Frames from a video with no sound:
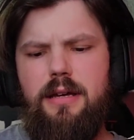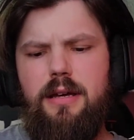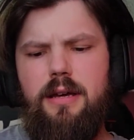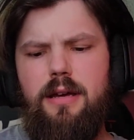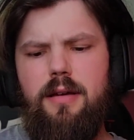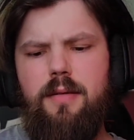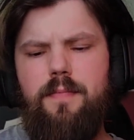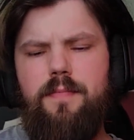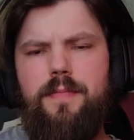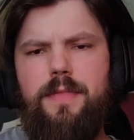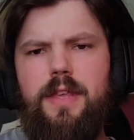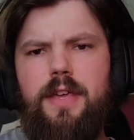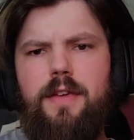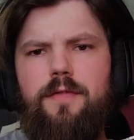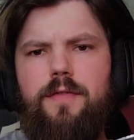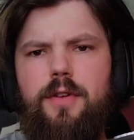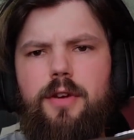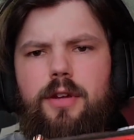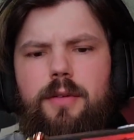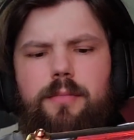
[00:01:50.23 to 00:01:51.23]

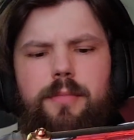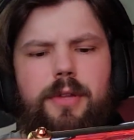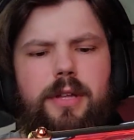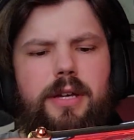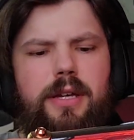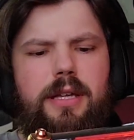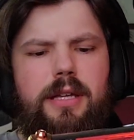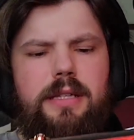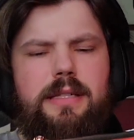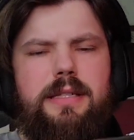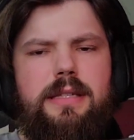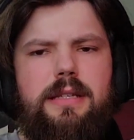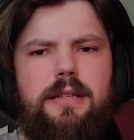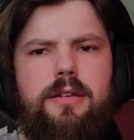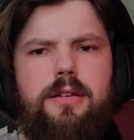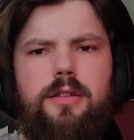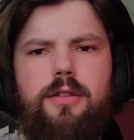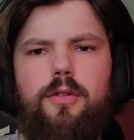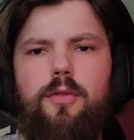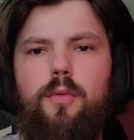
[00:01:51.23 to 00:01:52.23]
if you unplug it,
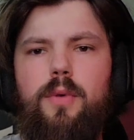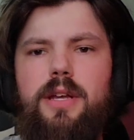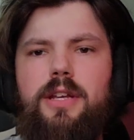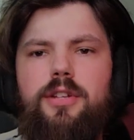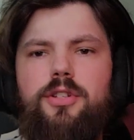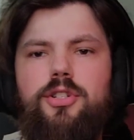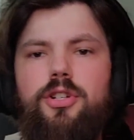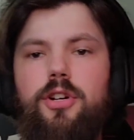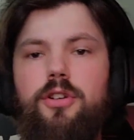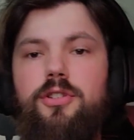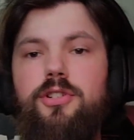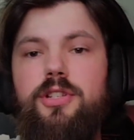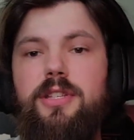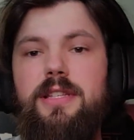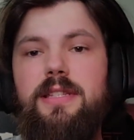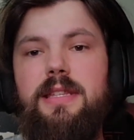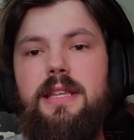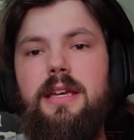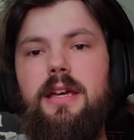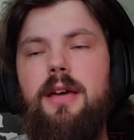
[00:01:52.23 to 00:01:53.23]
the way to charge
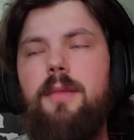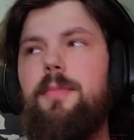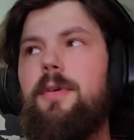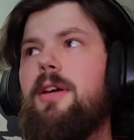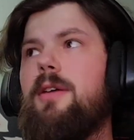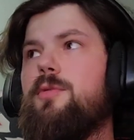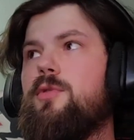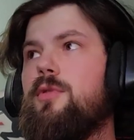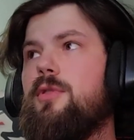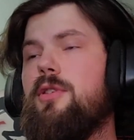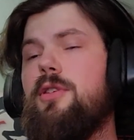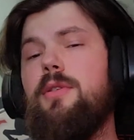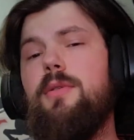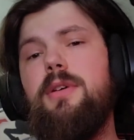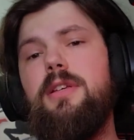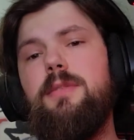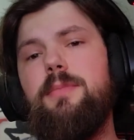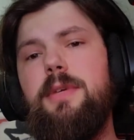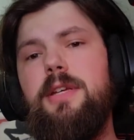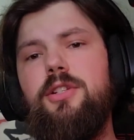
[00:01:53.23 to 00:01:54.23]
this thing up, it comes with a
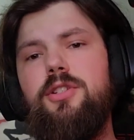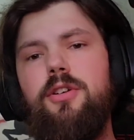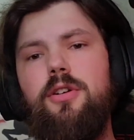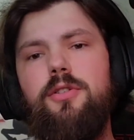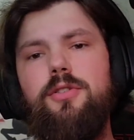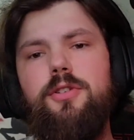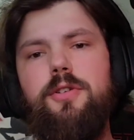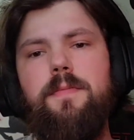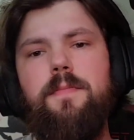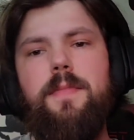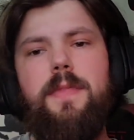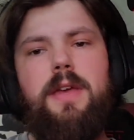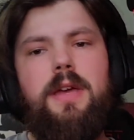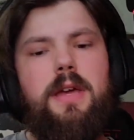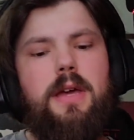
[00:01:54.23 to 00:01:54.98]
USB charger.